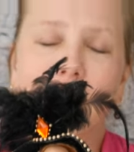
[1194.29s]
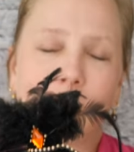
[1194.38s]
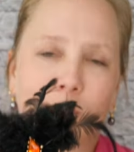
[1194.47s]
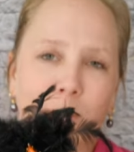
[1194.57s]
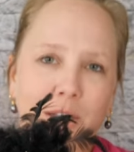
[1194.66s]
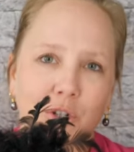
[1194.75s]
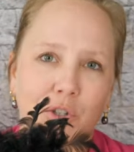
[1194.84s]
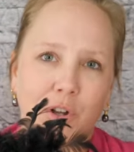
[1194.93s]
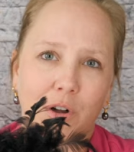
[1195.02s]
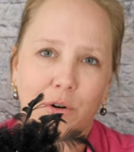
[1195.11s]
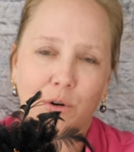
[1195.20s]
cameraman just
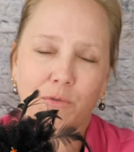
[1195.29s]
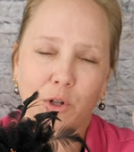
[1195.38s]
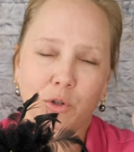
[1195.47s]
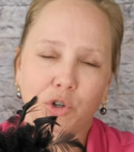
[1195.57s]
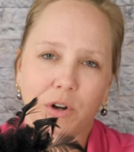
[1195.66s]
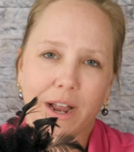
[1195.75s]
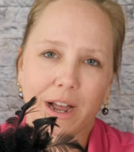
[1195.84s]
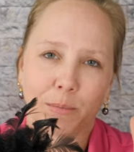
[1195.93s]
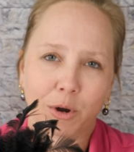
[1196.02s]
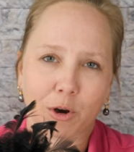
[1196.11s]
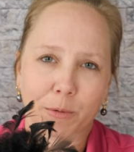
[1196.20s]
called her Vulture Hat
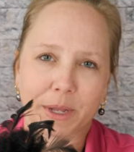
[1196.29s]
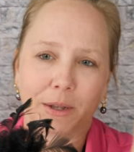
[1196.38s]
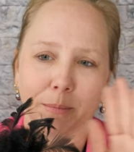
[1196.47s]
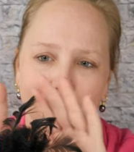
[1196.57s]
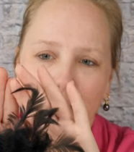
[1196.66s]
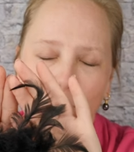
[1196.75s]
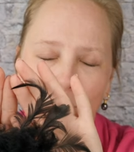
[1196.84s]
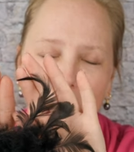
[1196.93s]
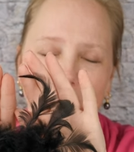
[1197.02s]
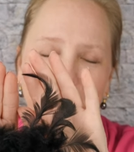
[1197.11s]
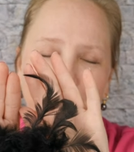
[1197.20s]
Barbie, by the
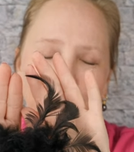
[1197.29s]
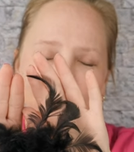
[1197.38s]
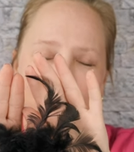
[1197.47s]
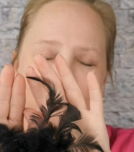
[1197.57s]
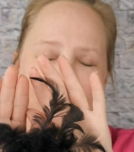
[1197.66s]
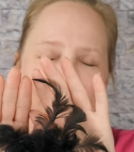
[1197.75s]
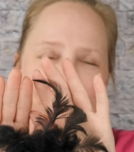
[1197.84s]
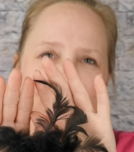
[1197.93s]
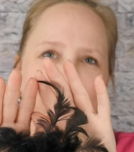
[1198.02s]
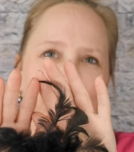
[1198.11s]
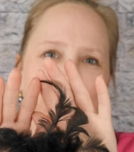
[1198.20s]
way, with the black
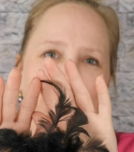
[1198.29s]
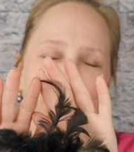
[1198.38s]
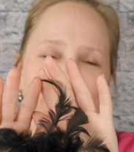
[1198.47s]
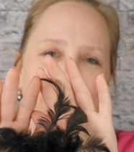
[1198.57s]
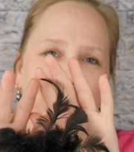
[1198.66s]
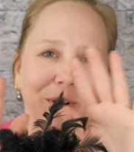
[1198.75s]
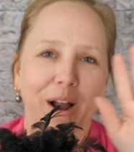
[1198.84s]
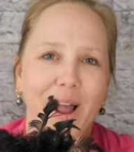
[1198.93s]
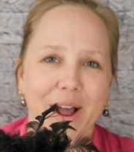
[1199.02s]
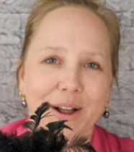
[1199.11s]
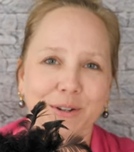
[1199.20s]
feathers coming out of her
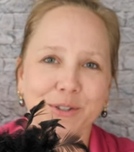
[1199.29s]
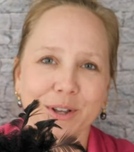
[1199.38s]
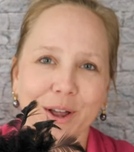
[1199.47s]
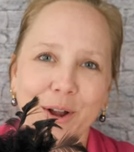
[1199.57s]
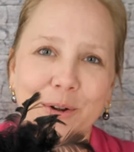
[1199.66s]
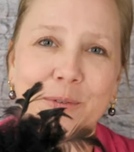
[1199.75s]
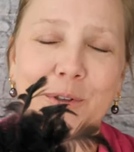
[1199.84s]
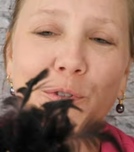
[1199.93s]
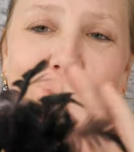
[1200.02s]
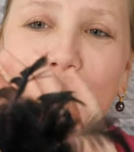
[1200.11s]
hat. So if you